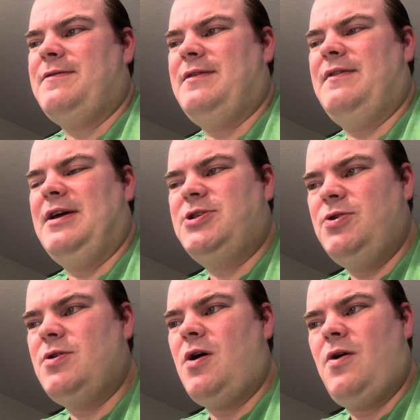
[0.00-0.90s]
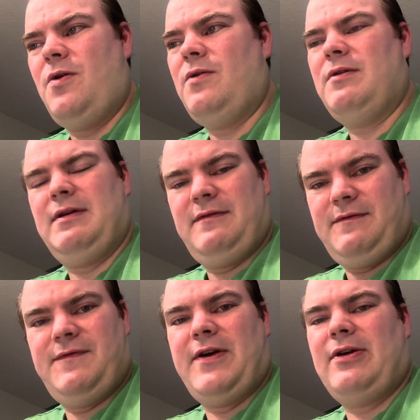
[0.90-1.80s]
They do go
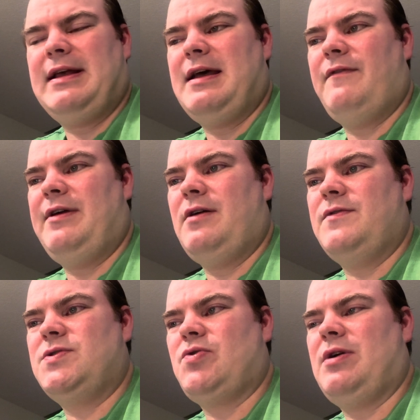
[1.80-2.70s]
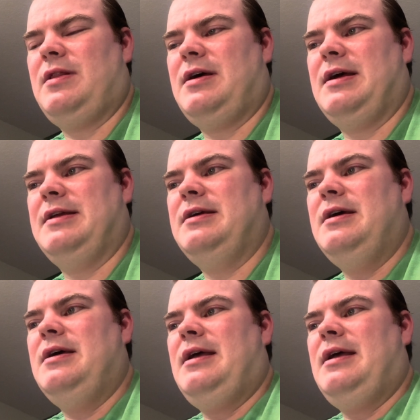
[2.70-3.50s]
fairly heavy on the storyline,